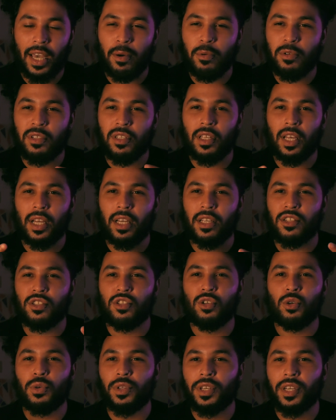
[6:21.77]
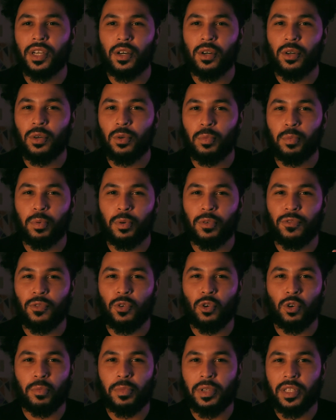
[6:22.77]
It was like a studio
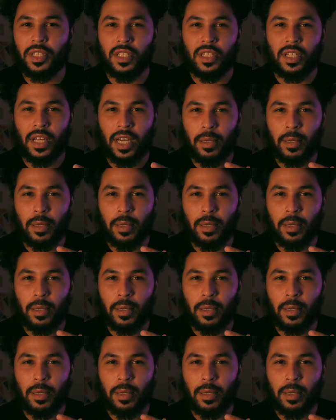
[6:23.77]
performance